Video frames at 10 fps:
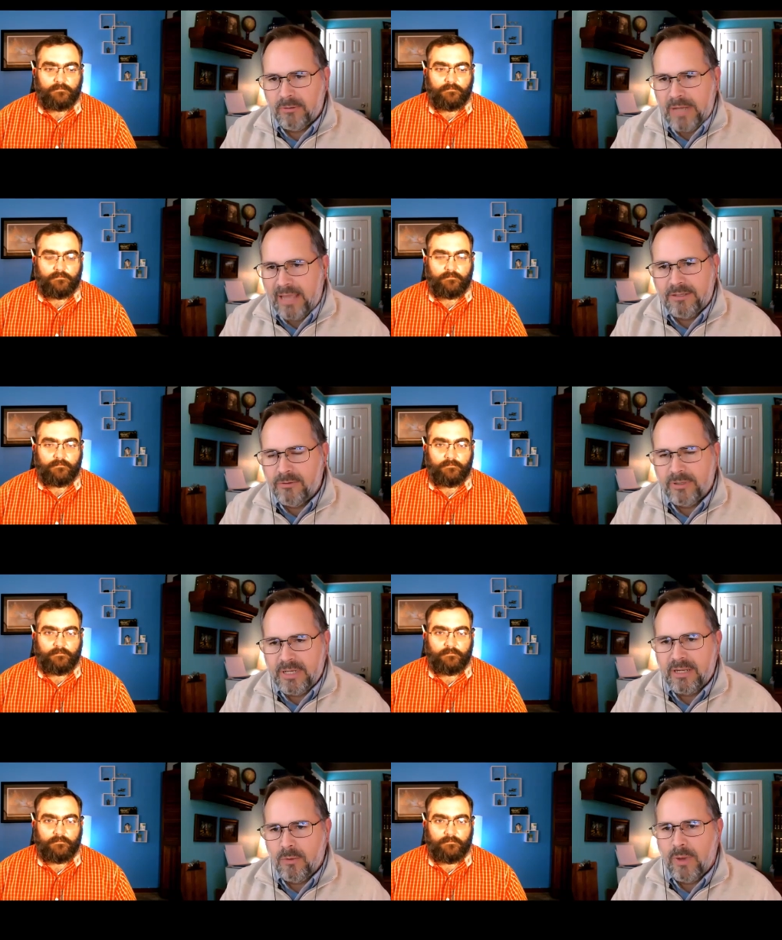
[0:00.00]
Speaker 1: don't add to
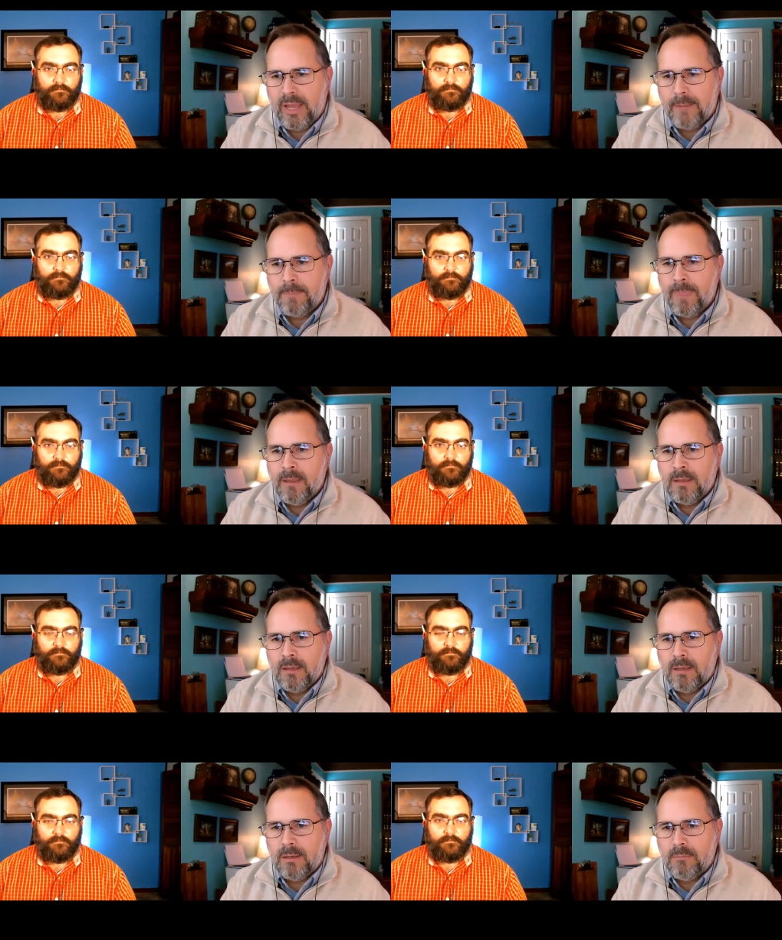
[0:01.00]
or take away,
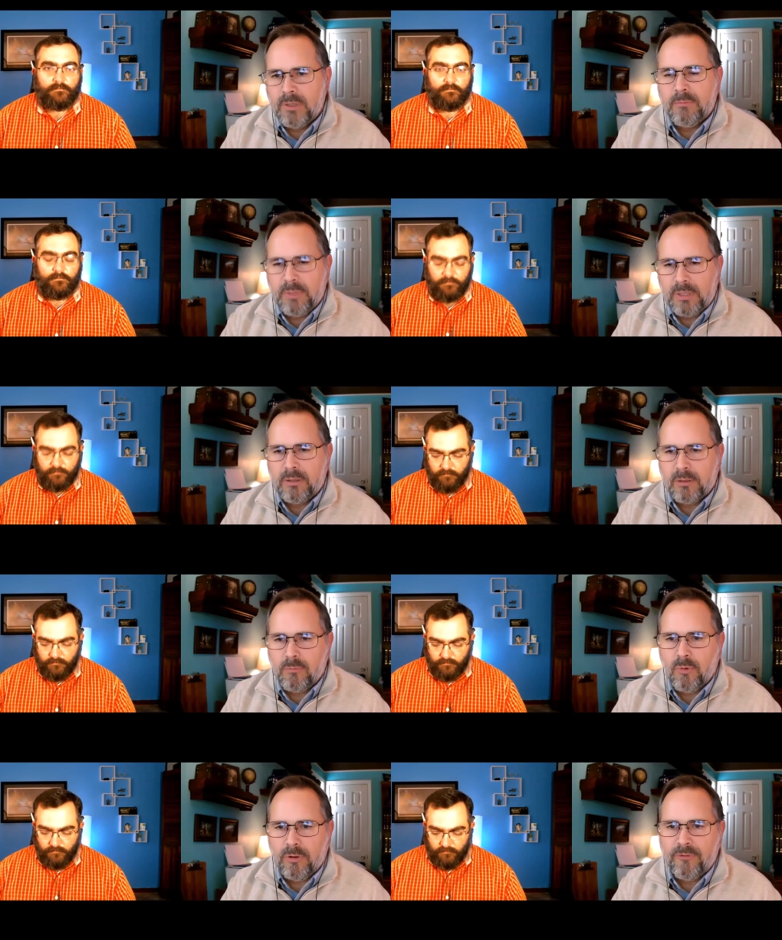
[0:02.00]
uh, but but
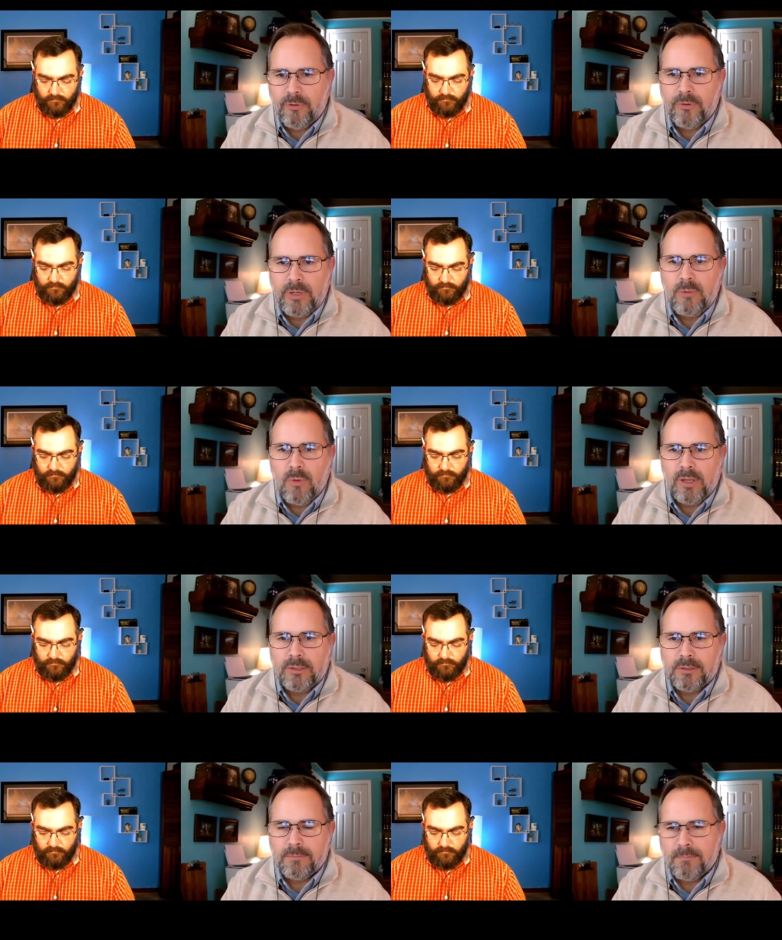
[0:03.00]
learn more of who he
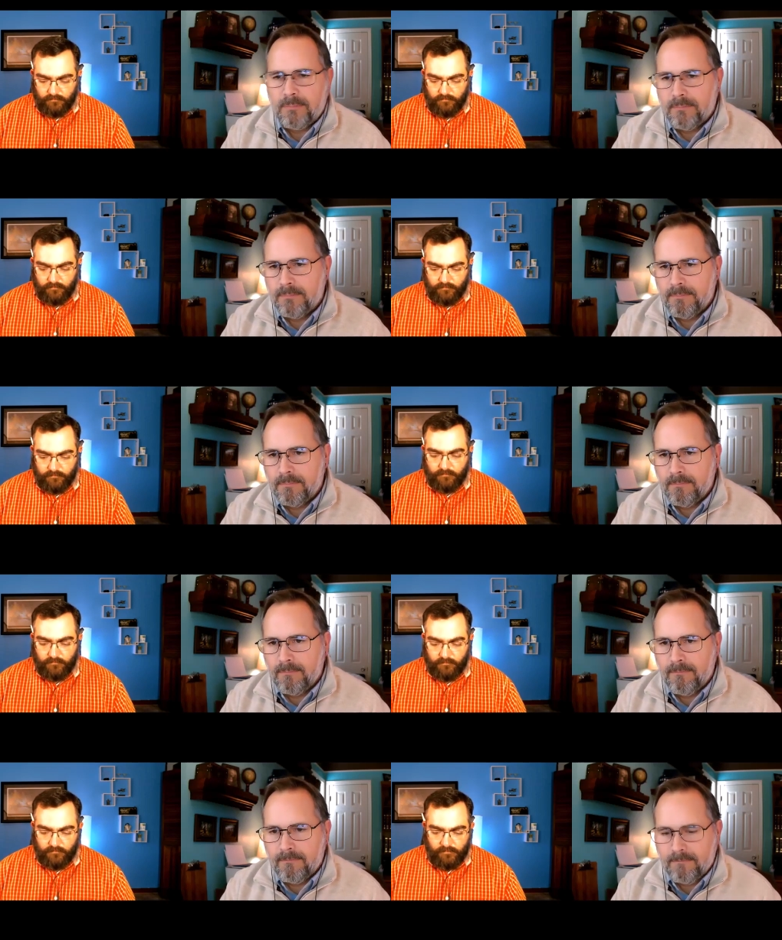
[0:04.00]
was.
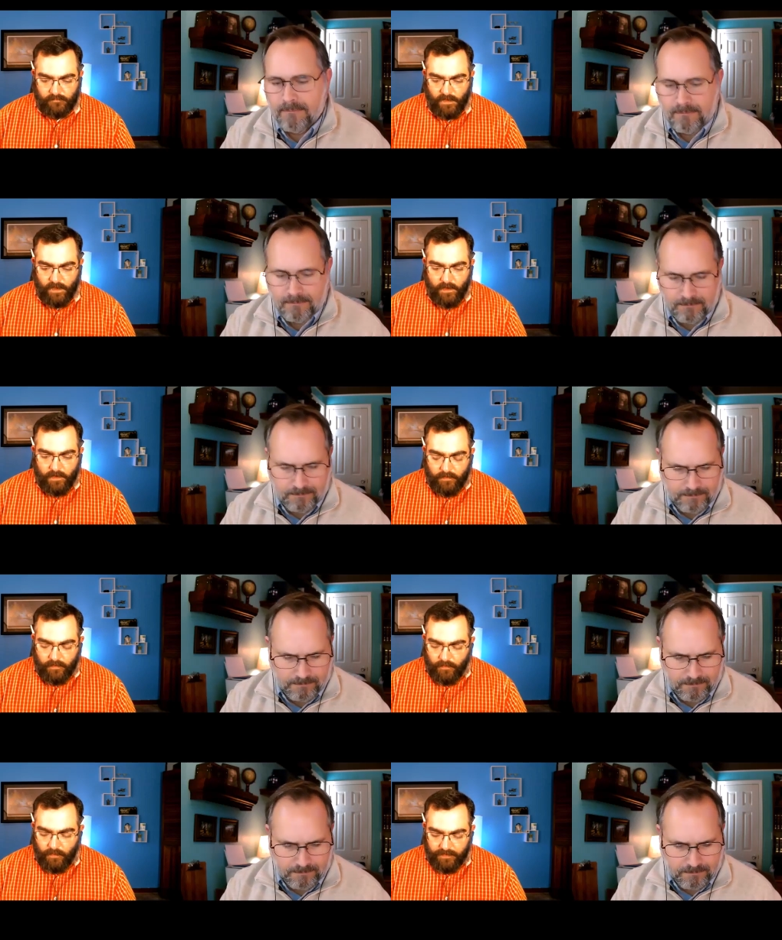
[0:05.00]
Mm-hmm.
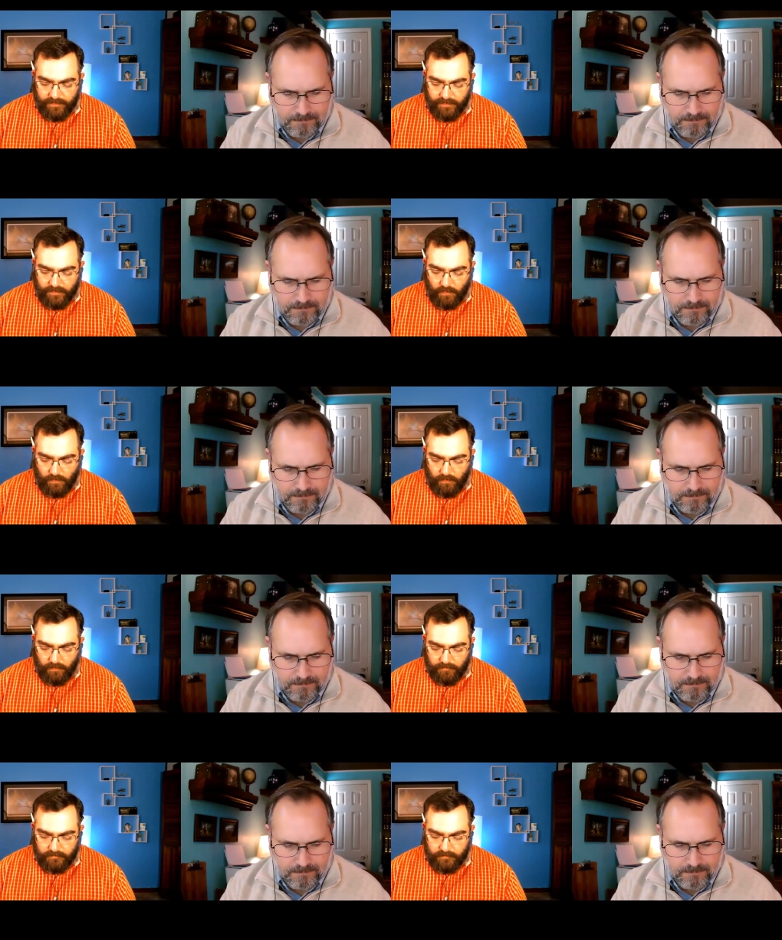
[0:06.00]
Speaker 2: Uh, one of the
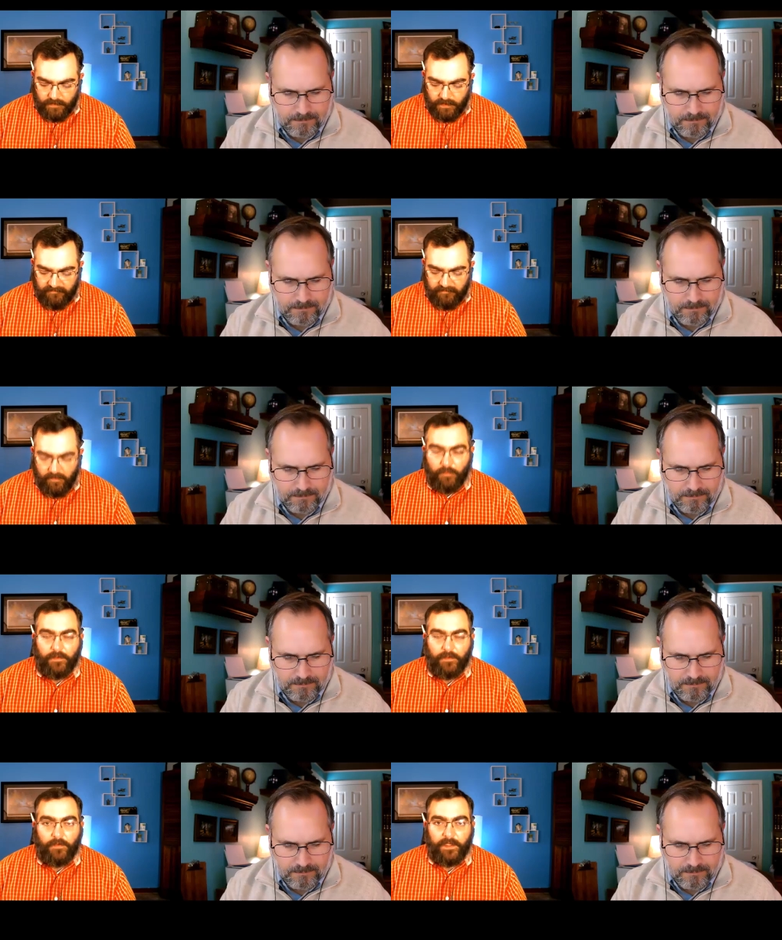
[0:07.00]
cool uh,
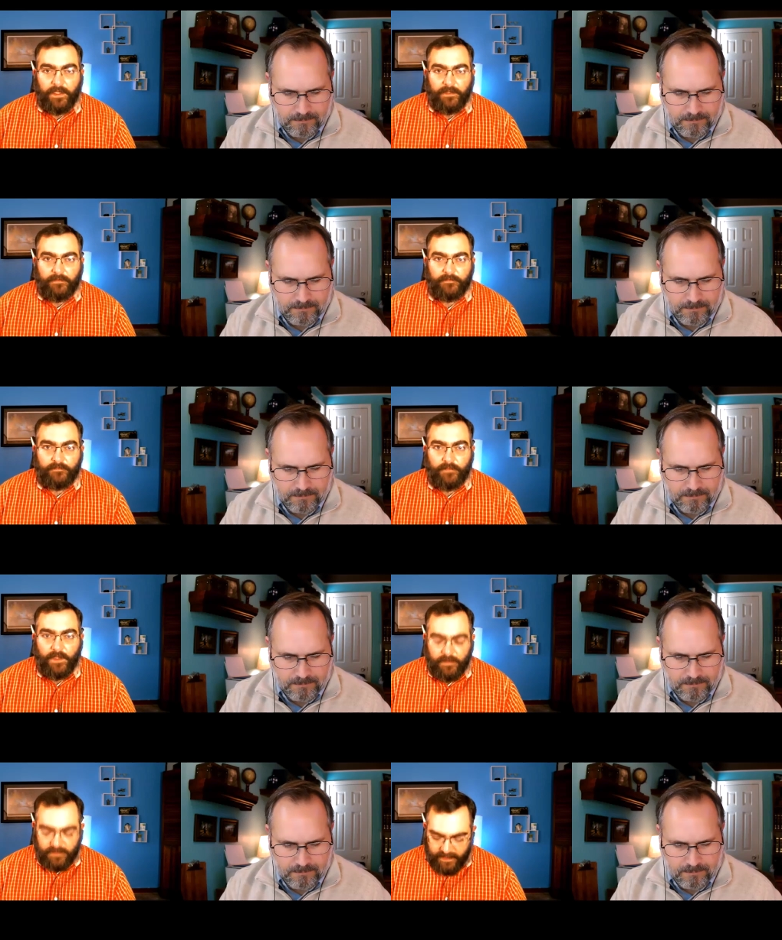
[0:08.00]
forward-looking
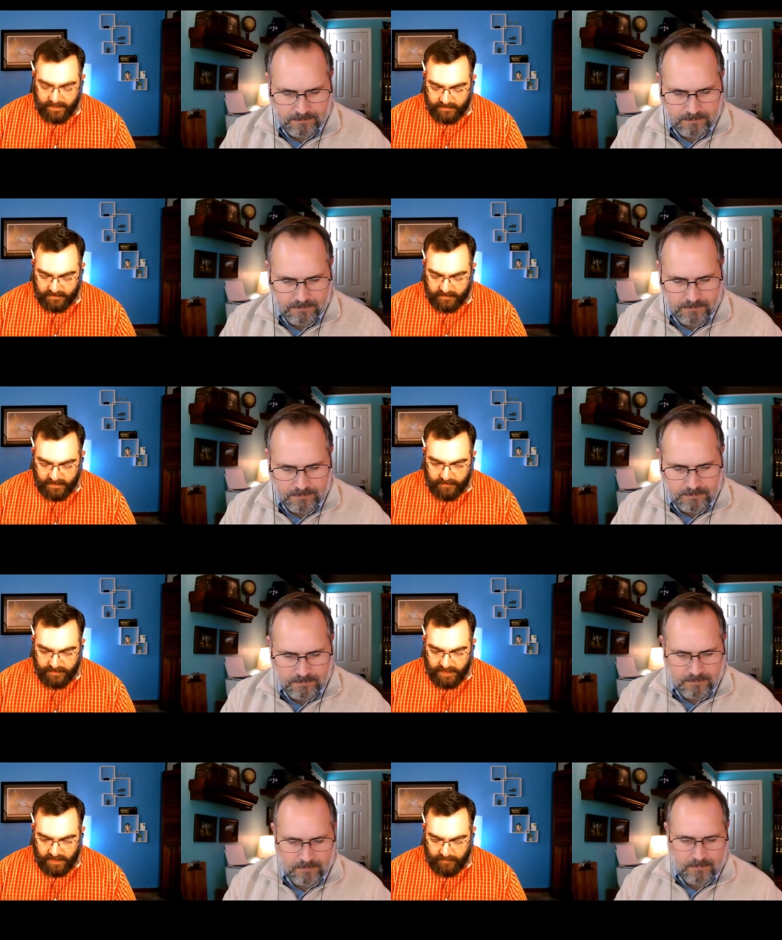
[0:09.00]
uh, texts is
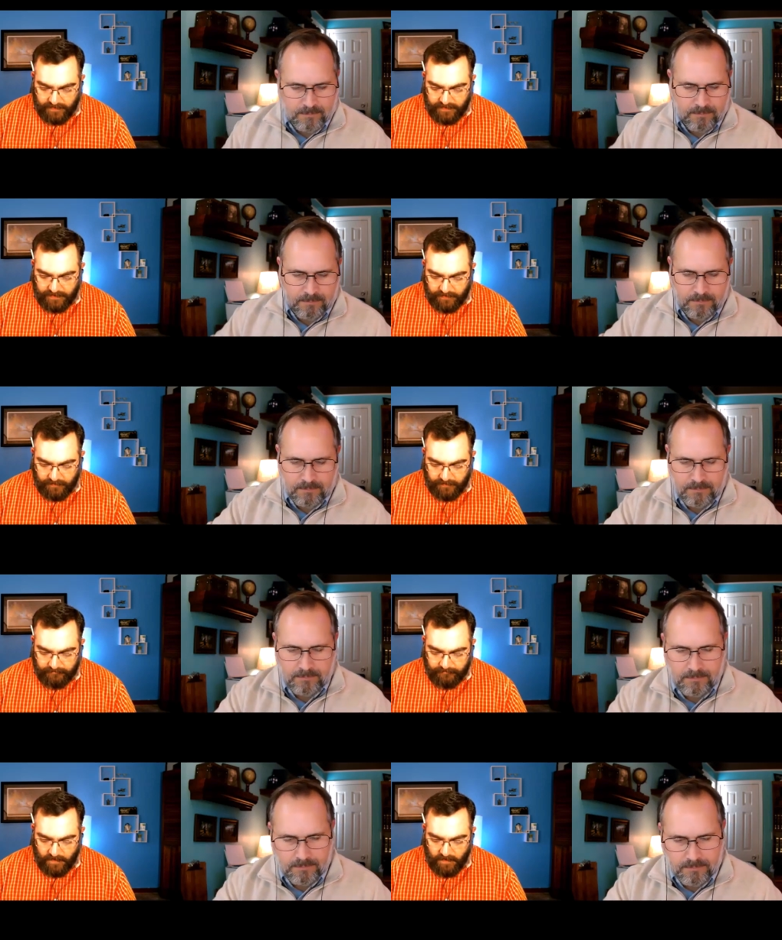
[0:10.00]
there in chapter
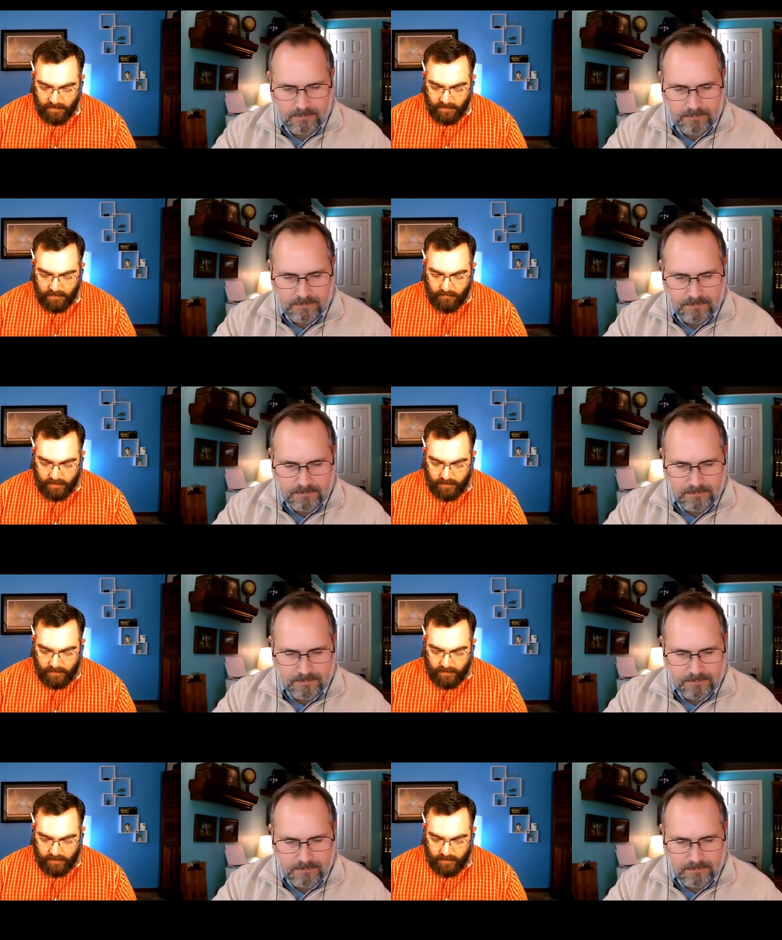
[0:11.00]
2 mm-hmm.